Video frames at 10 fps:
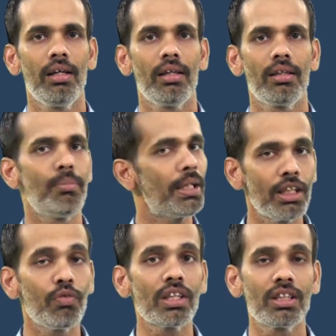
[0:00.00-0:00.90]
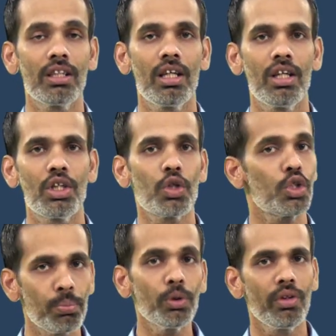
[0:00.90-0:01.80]
the machine works so
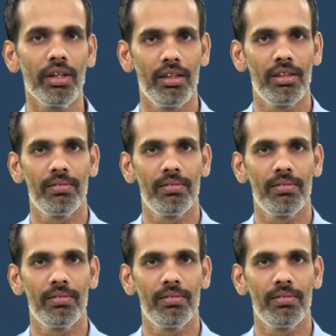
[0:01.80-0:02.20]
smoothly.